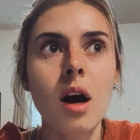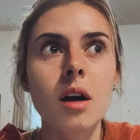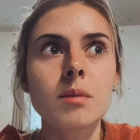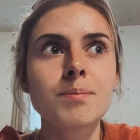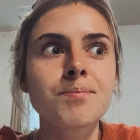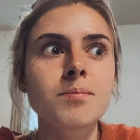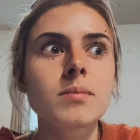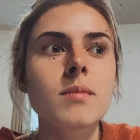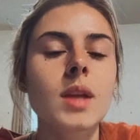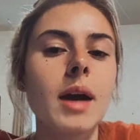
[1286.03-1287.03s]

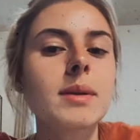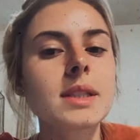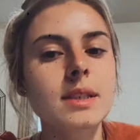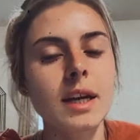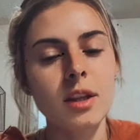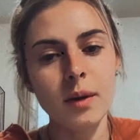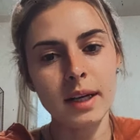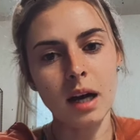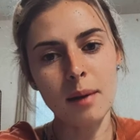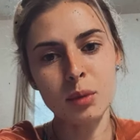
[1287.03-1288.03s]
I would say though I
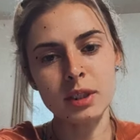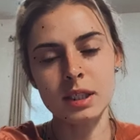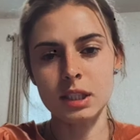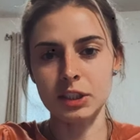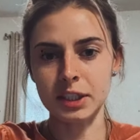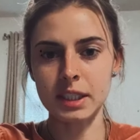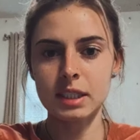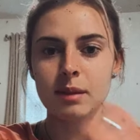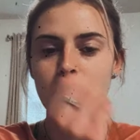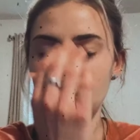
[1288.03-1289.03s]
got more
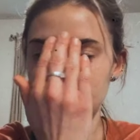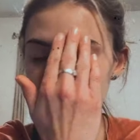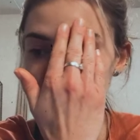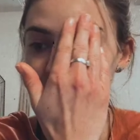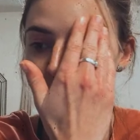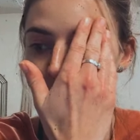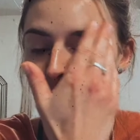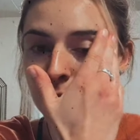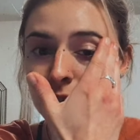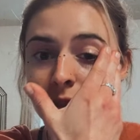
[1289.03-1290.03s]
serious about it like 2
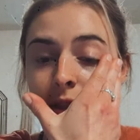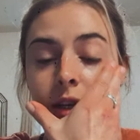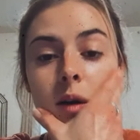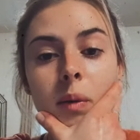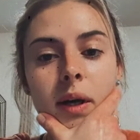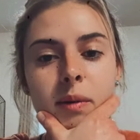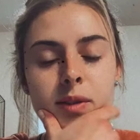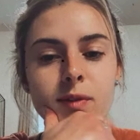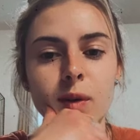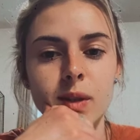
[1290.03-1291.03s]
years ago, where I
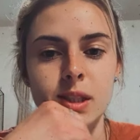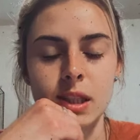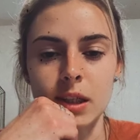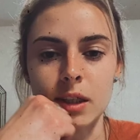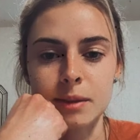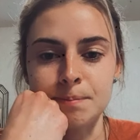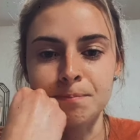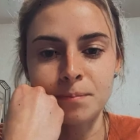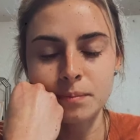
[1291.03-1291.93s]
was focusing on